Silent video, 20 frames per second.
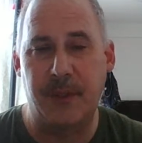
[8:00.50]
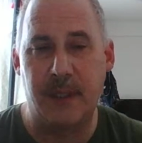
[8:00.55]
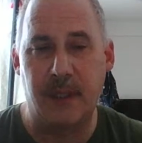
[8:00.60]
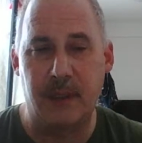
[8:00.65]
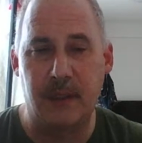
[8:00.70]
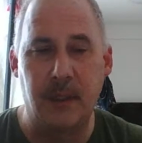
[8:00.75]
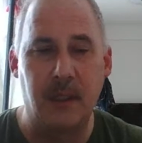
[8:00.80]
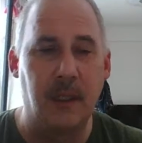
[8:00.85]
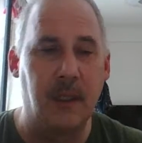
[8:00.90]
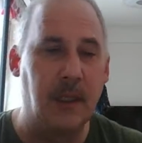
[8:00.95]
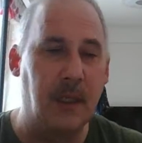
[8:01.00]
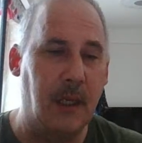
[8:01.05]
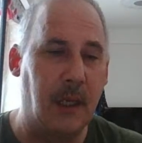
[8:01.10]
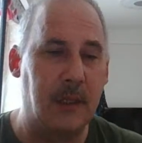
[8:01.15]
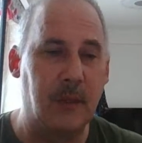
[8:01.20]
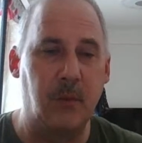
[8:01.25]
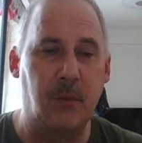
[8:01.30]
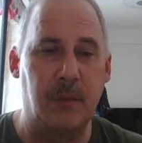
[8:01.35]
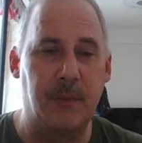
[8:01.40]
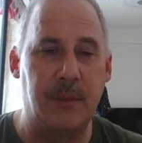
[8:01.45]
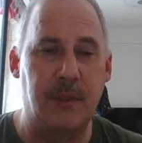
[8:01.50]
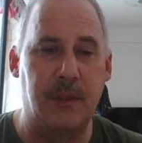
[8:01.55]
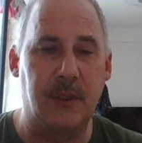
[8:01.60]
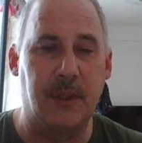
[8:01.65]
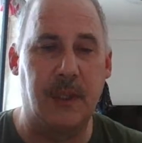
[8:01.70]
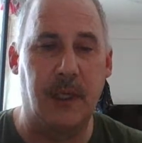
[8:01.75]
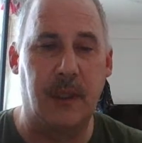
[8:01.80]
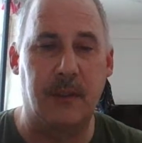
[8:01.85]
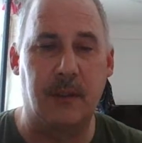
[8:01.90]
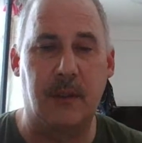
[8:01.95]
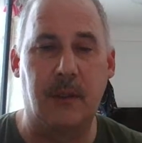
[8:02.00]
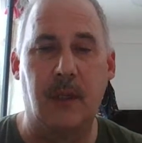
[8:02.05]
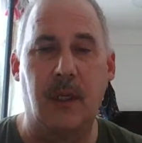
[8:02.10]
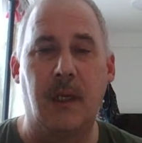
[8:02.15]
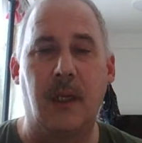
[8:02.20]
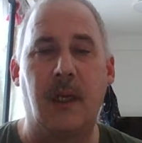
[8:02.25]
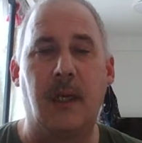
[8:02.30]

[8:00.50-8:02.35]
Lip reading: man and a woman together,